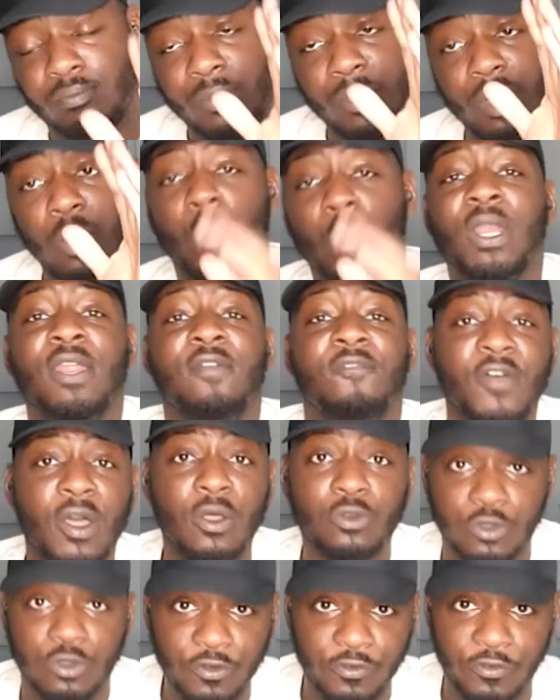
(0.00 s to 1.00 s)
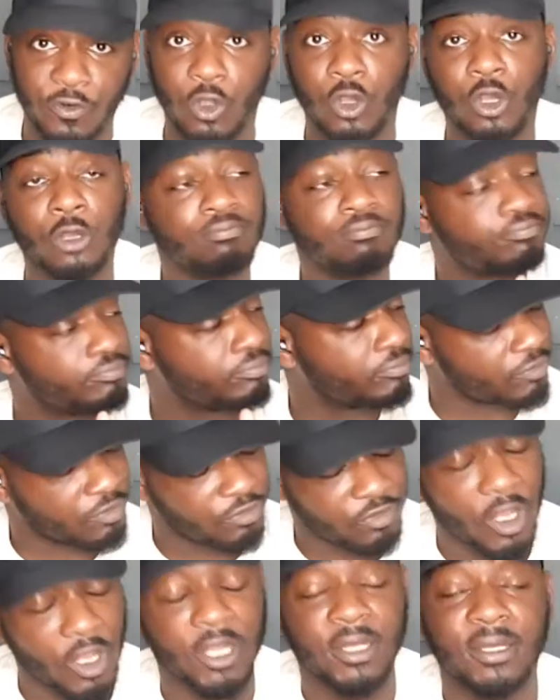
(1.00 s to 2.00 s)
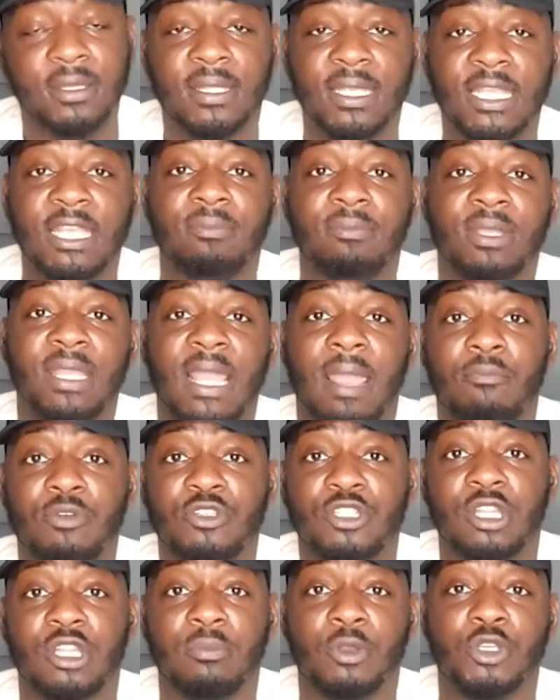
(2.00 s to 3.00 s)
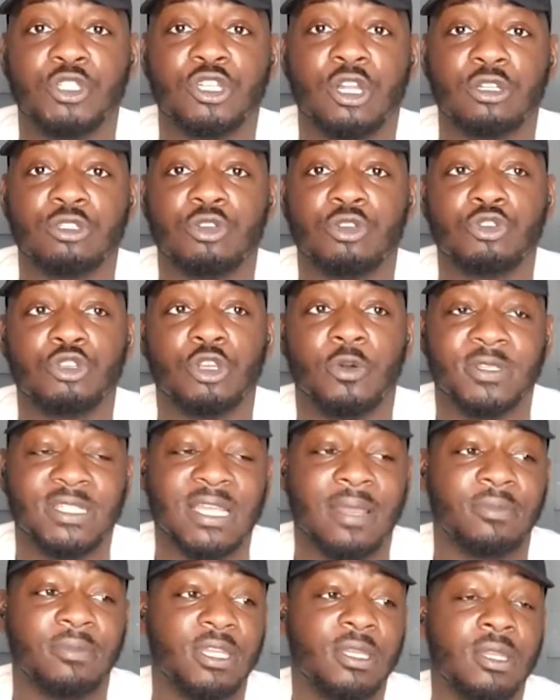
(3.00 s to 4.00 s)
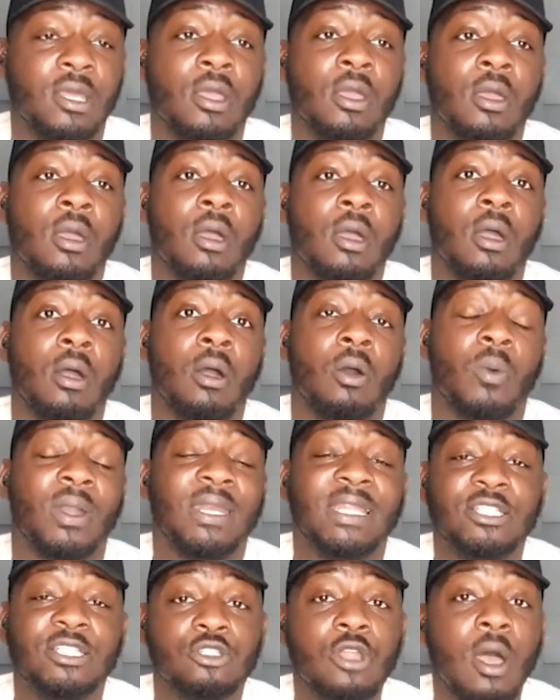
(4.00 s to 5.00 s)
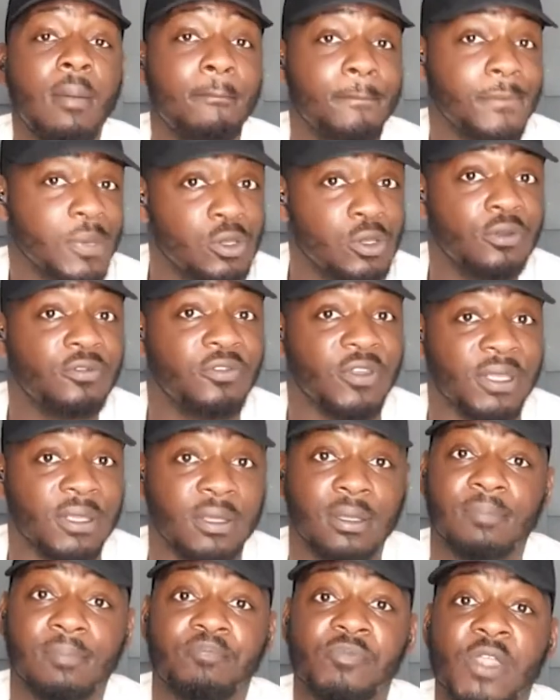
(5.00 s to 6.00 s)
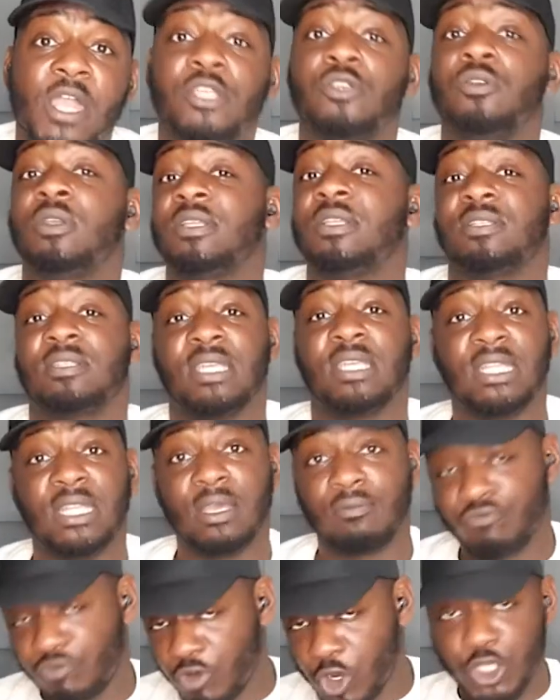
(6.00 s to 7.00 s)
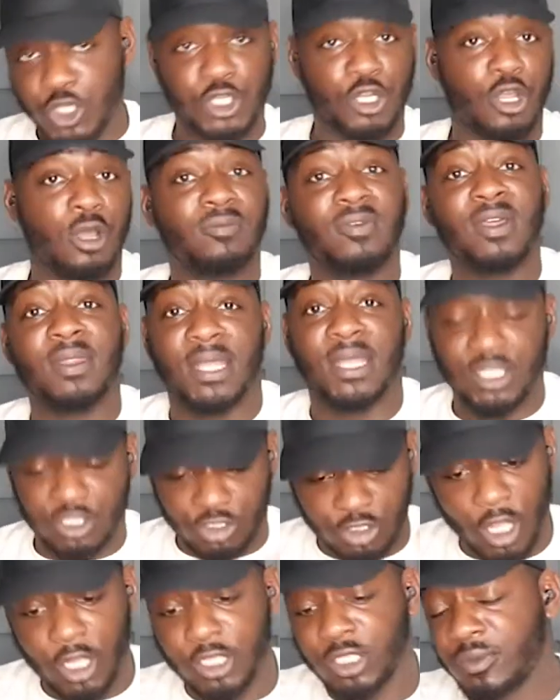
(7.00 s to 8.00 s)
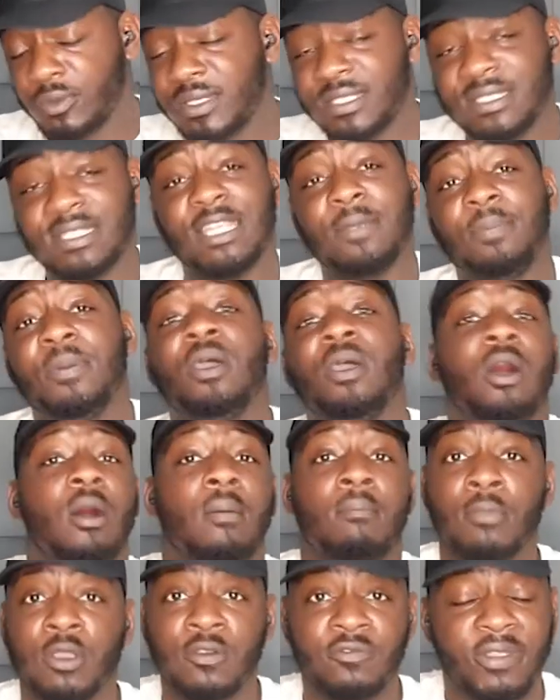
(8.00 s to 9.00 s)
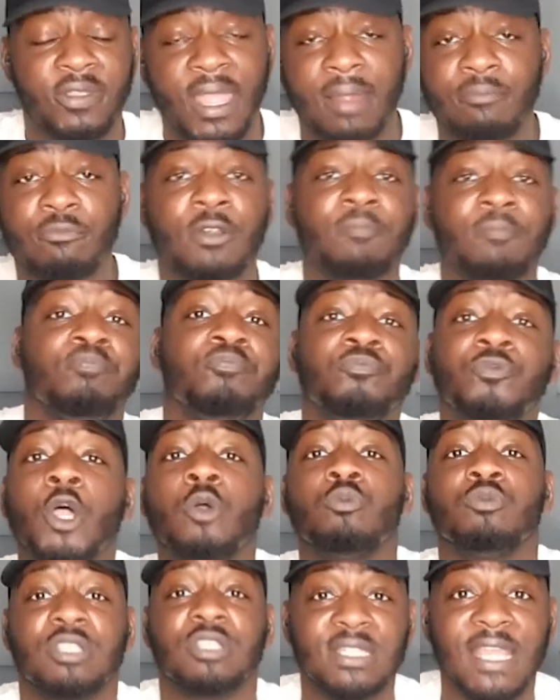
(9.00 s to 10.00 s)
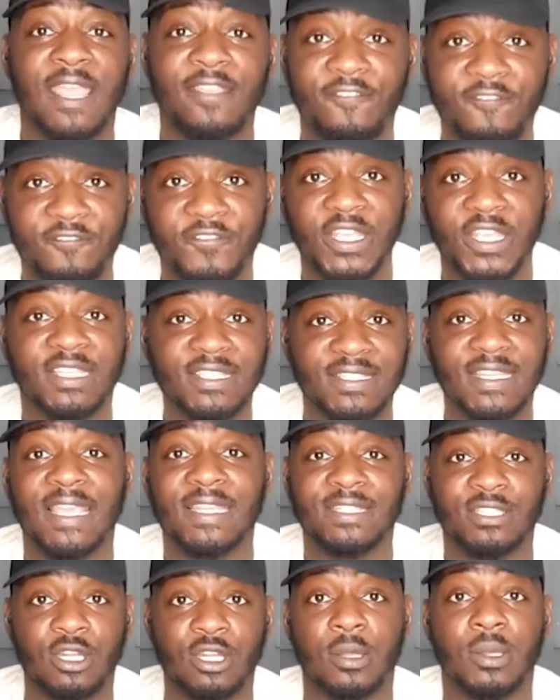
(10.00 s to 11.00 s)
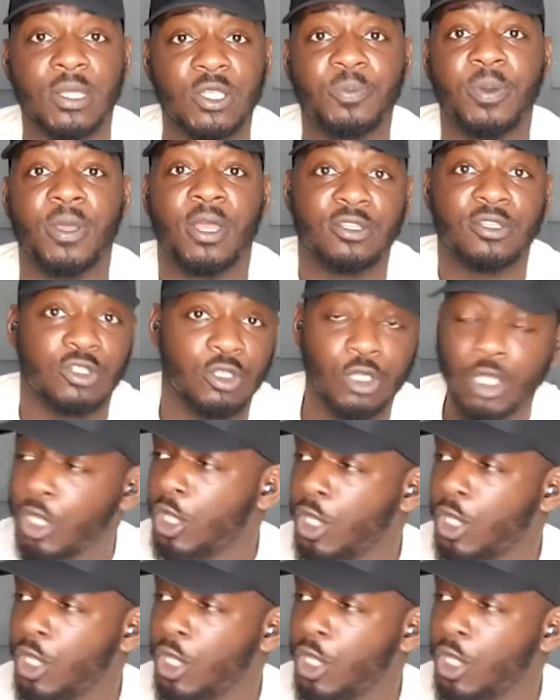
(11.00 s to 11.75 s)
when he fell to the floor, fine, keep the cameras on them because you're not too sure what's happening. When he's not moving, and you can see them rushing over and they start doing CPR, move the camera. Don't stay fixated on this person.